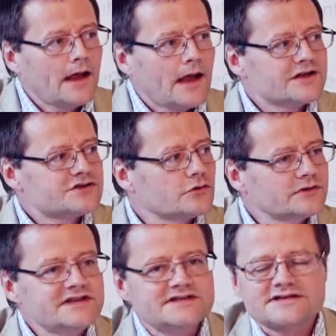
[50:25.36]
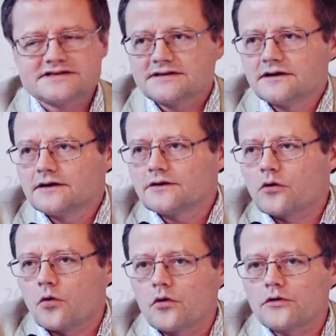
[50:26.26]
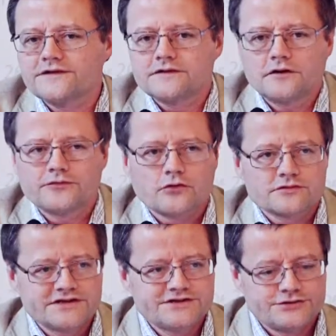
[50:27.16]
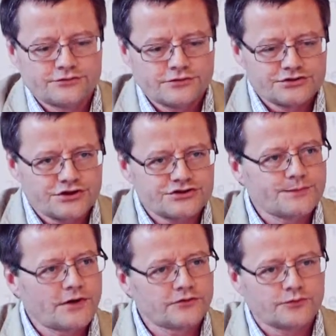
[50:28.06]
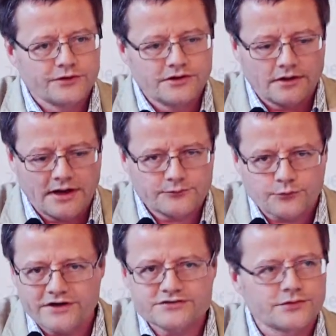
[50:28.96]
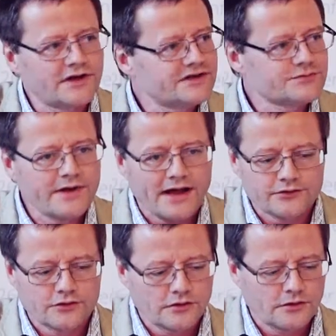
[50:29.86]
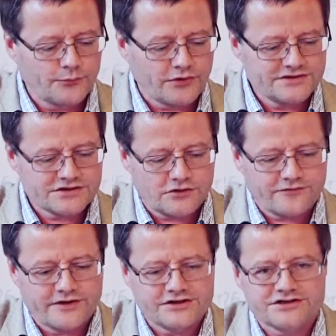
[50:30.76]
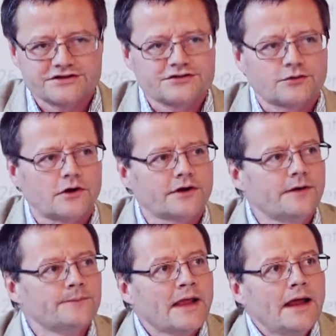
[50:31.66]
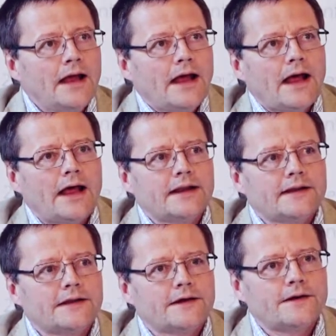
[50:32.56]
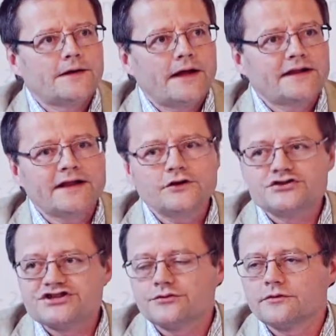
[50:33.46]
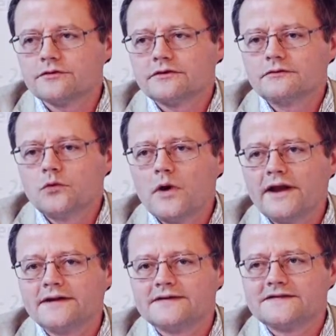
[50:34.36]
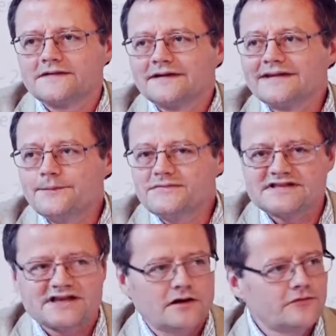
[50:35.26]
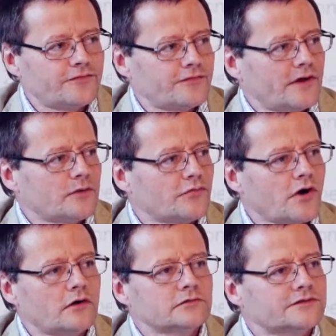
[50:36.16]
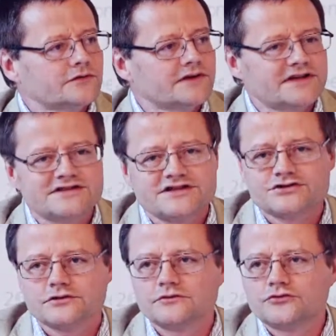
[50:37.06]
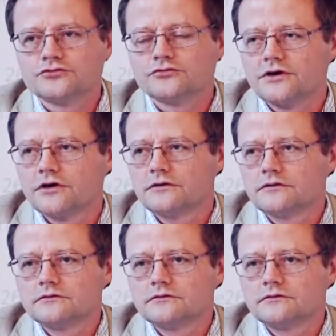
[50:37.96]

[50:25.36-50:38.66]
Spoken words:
And so this court, of course, issued a judgment. We had press release, we had press coverage, and so on. And then the children went themselves and brought the decision to the